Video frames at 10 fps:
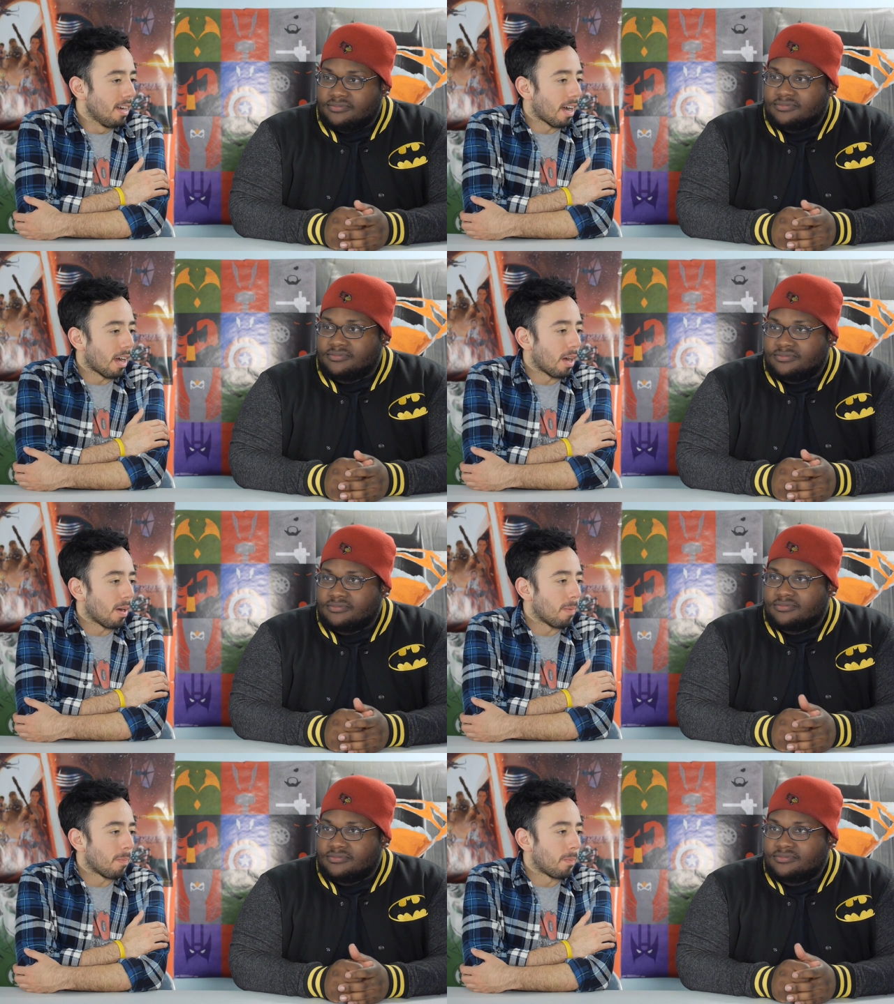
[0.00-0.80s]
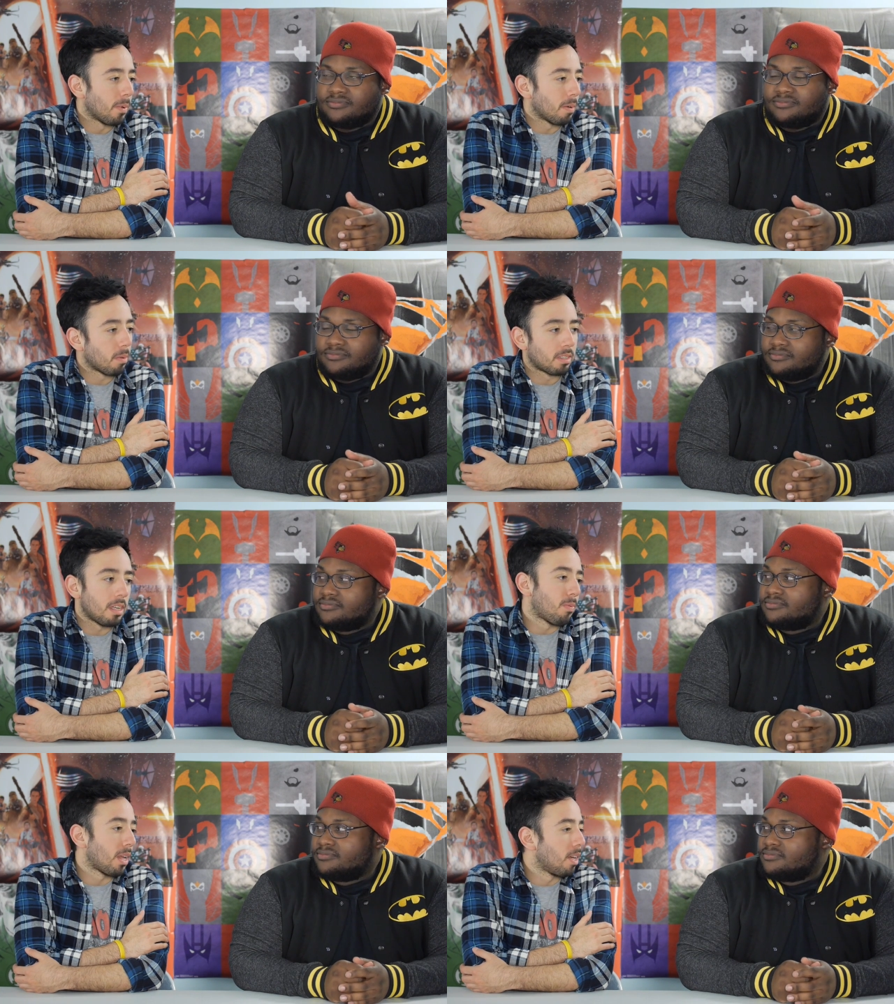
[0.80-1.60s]
Speaker 1: Um, but we'll see
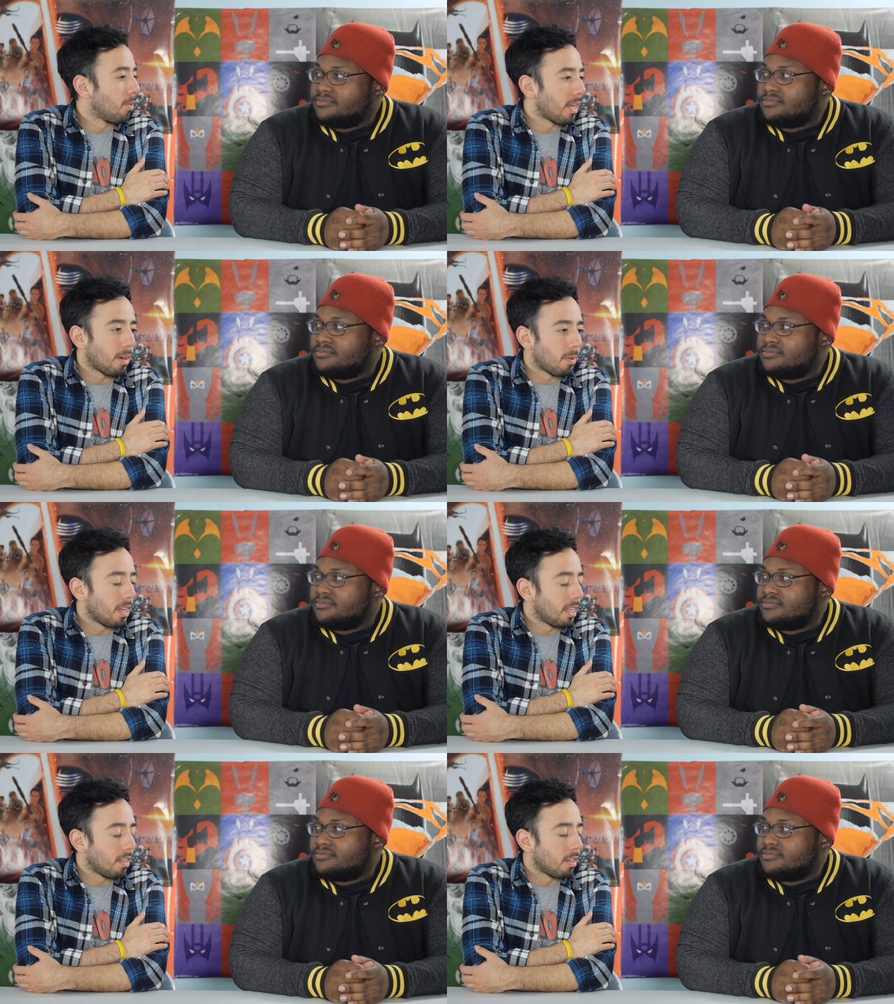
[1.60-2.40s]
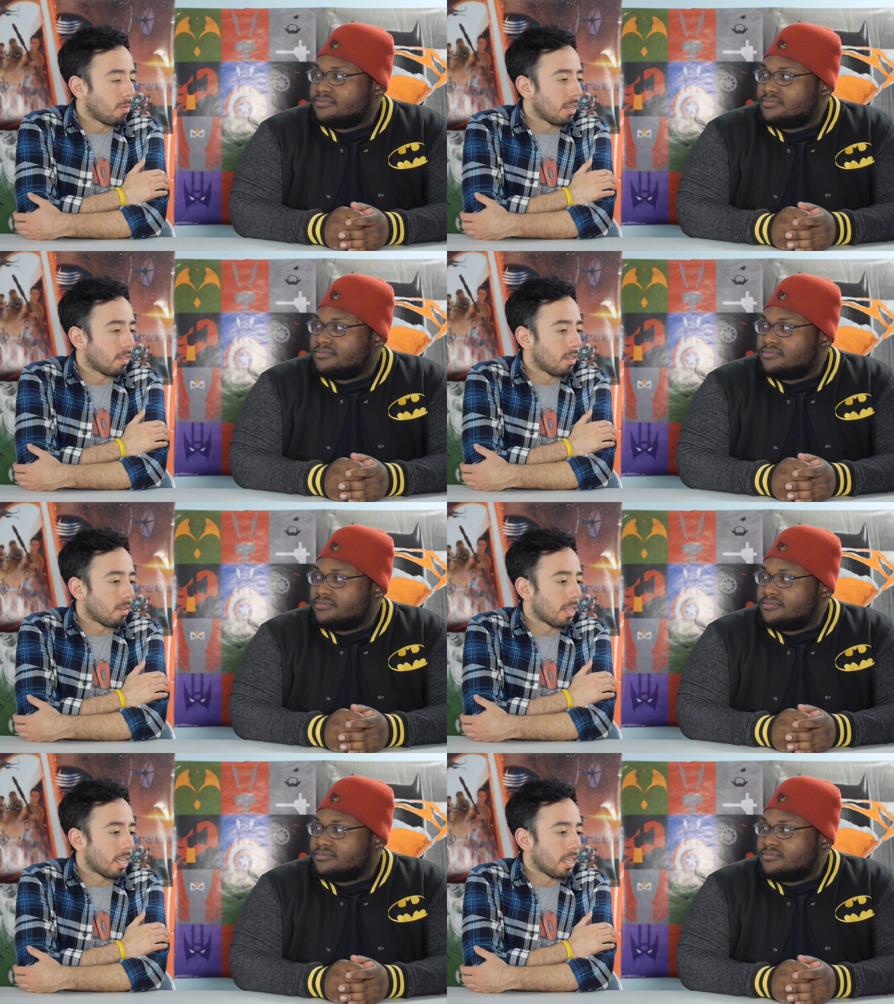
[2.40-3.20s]
if they go that way. You know, we don't know
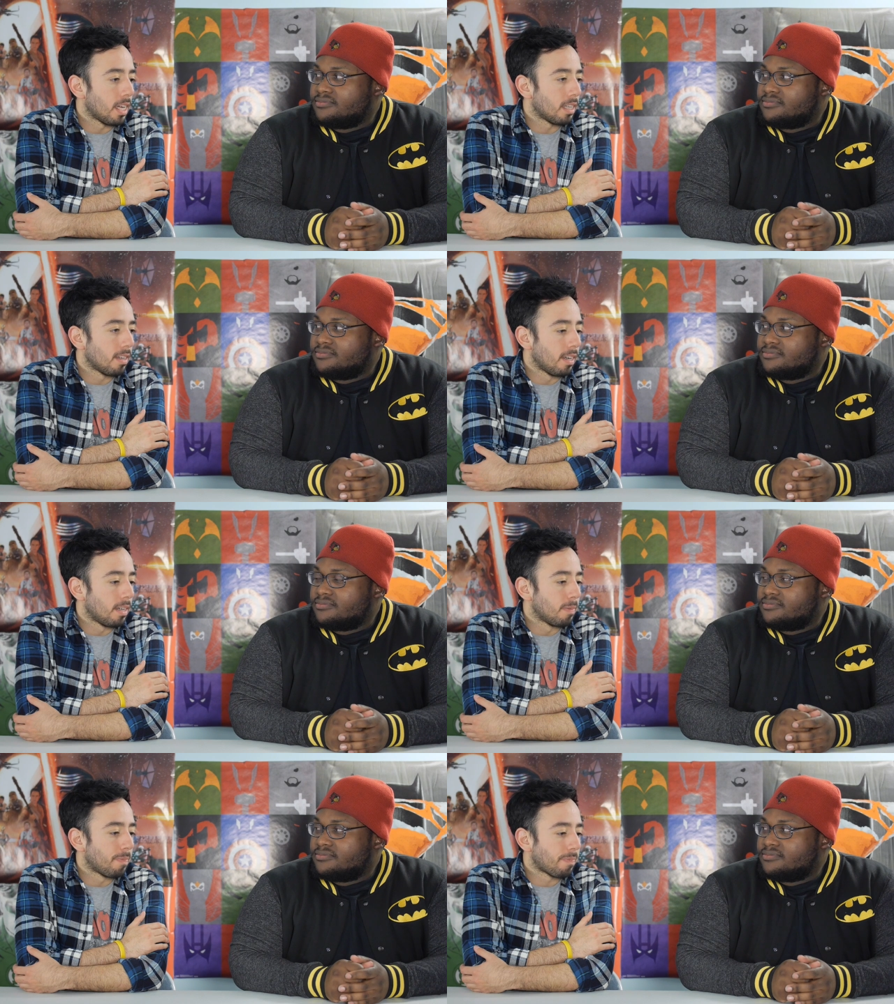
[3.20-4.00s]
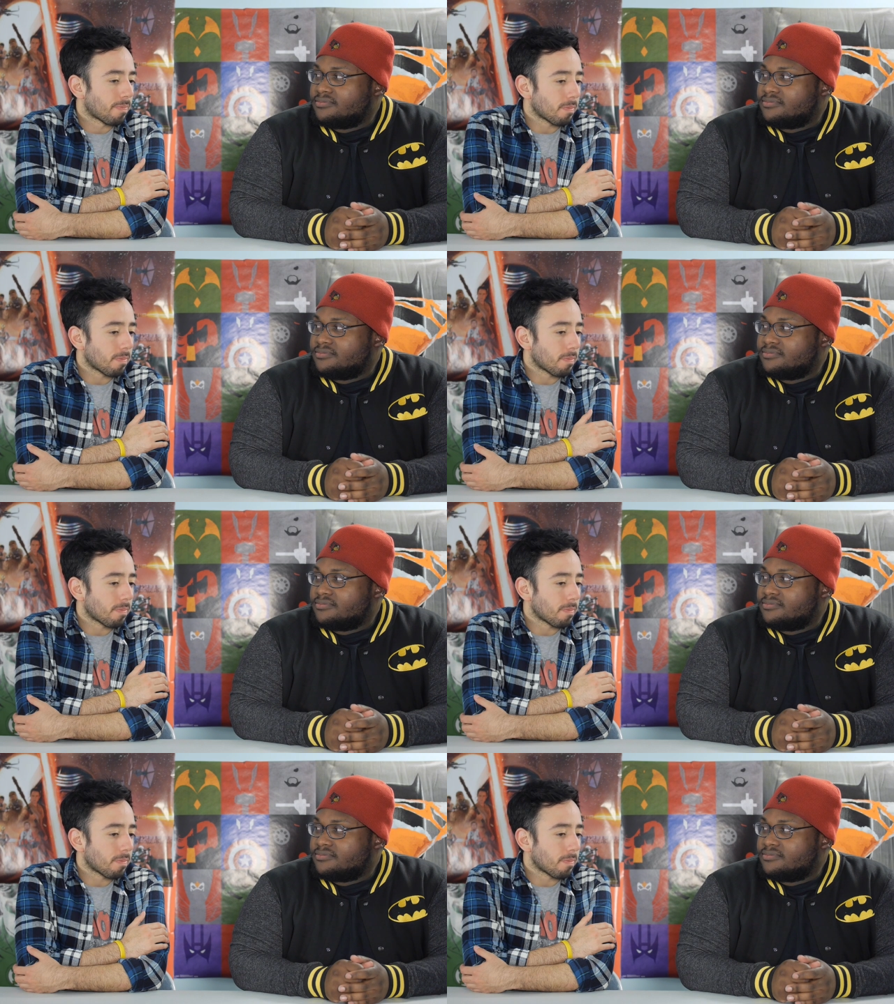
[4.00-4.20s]
that yet. Um,